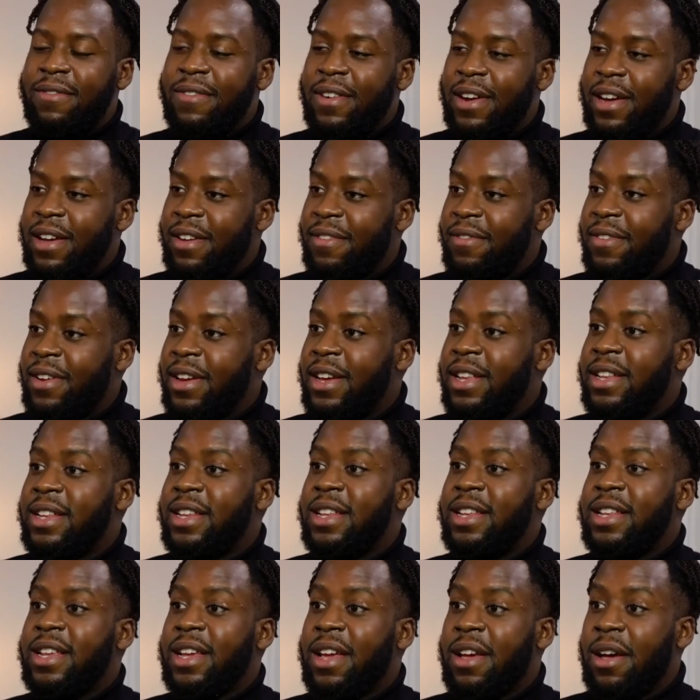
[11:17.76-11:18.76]

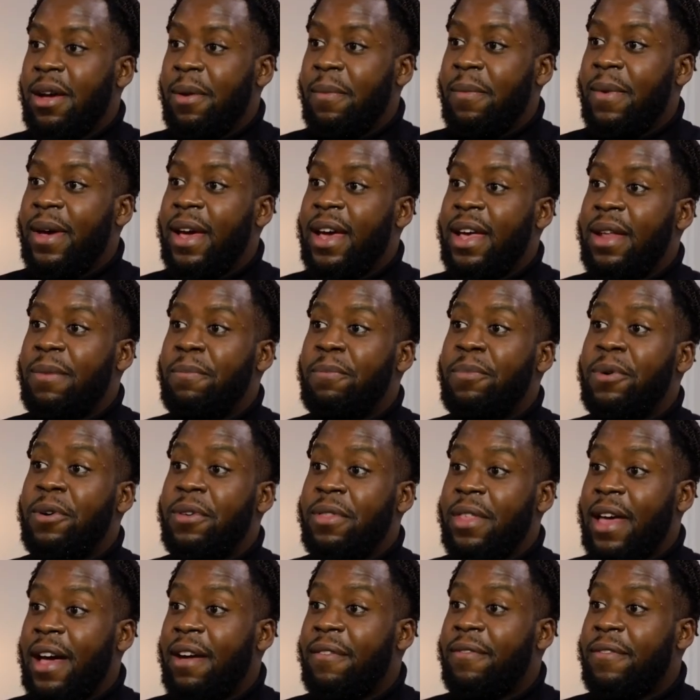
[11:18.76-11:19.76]
firefighter to come and
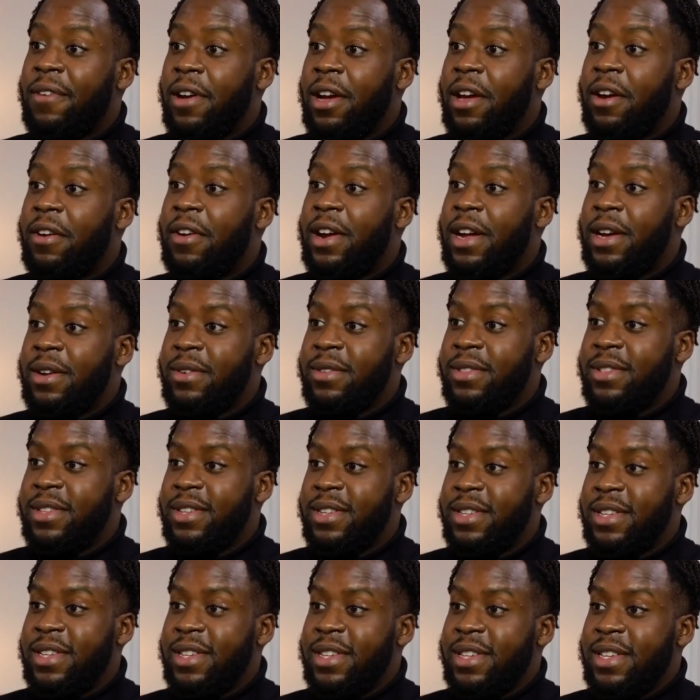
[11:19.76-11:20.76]
put that fire out.
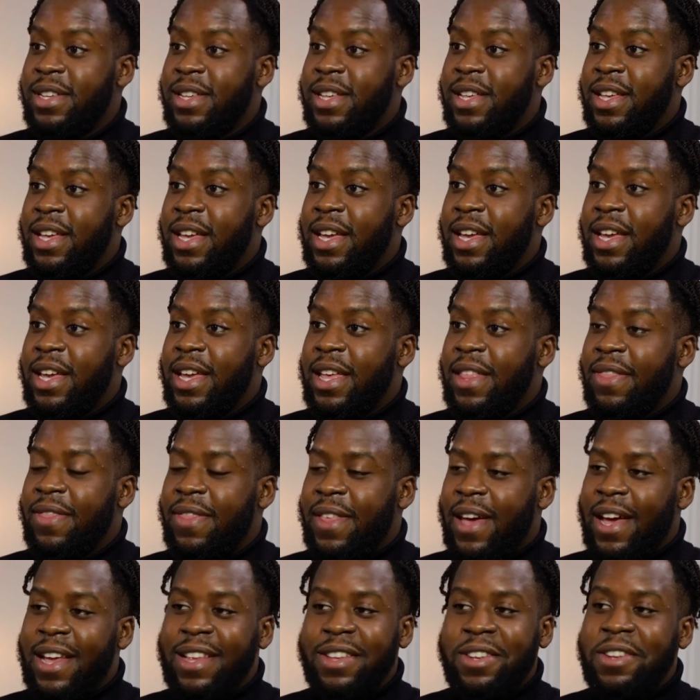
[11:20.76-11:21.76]

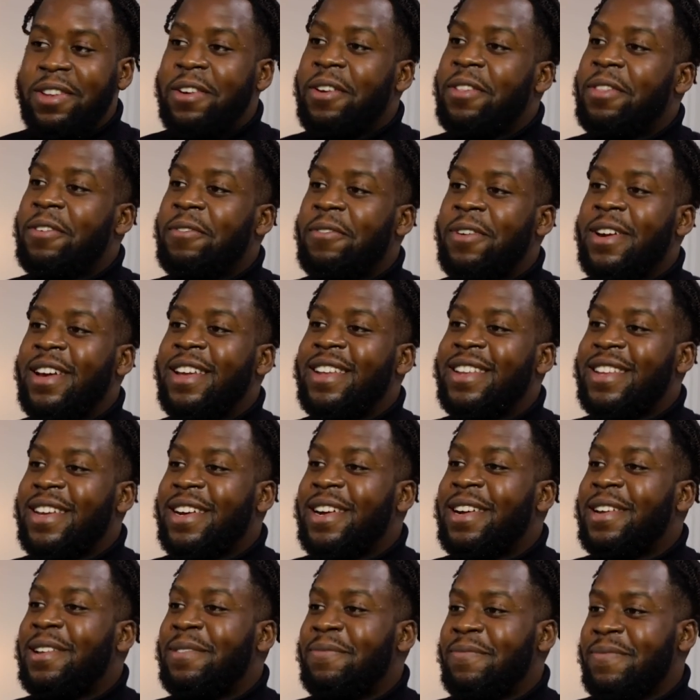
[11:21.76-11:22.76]
That is not the right
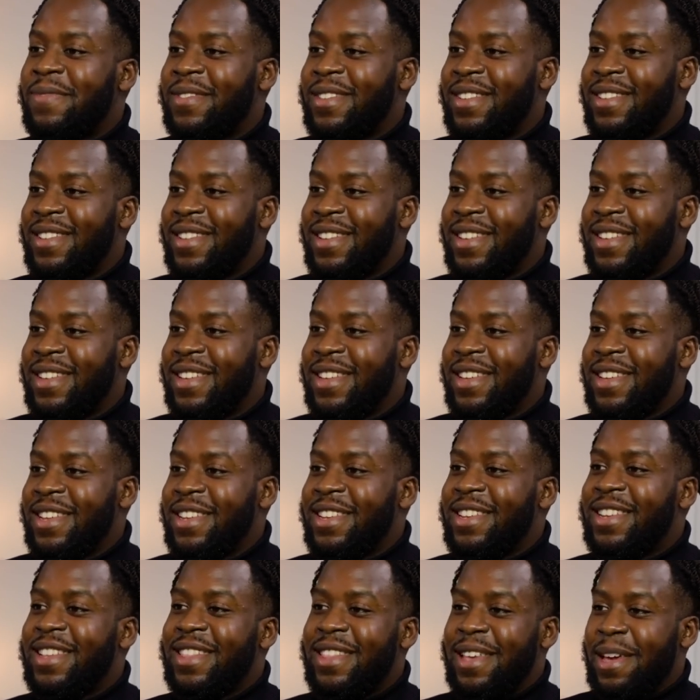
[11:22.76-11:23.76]
time
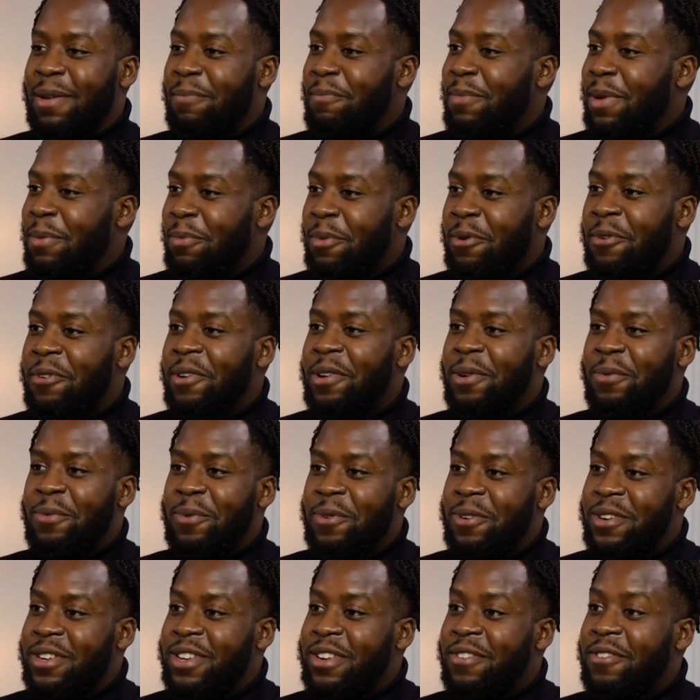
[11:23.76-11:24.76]
to then be pouring
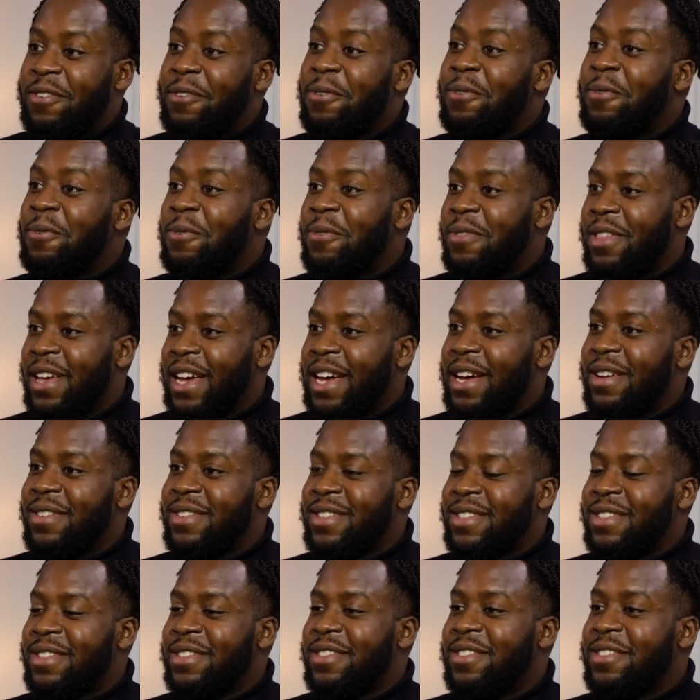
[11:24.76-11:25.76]
water on all the
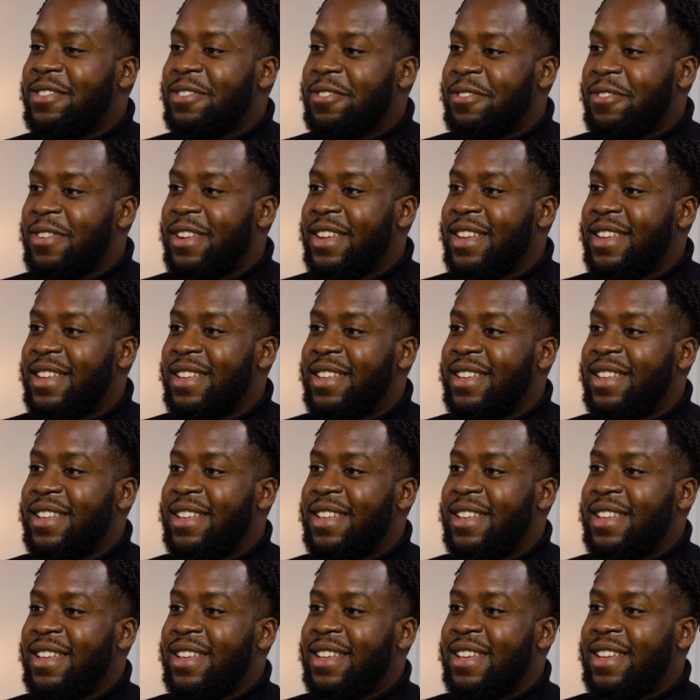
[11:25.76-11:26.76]
houses on the street
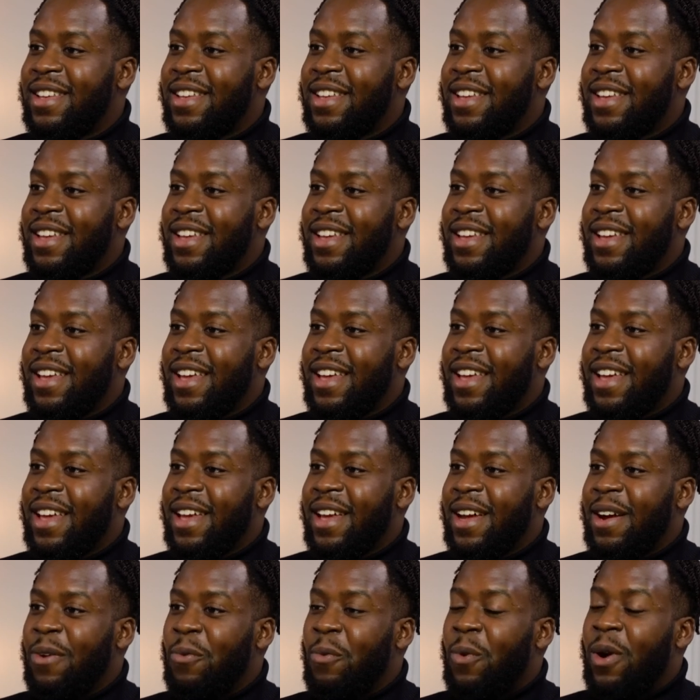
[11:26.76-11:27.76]

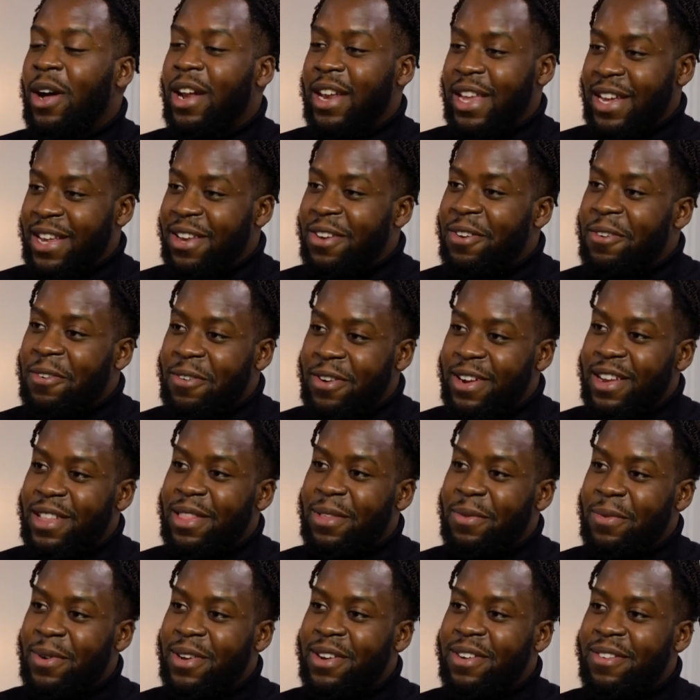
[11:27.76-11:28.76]
while ignoring
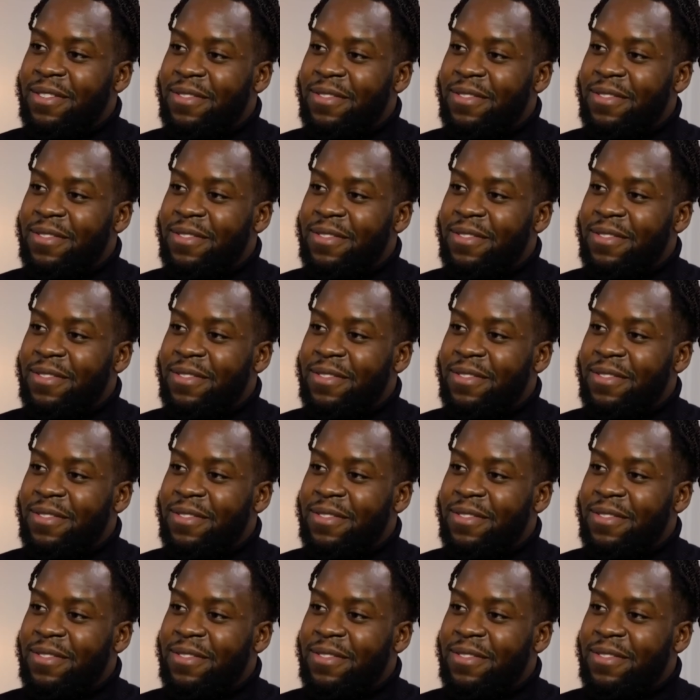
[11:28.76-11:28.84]
the one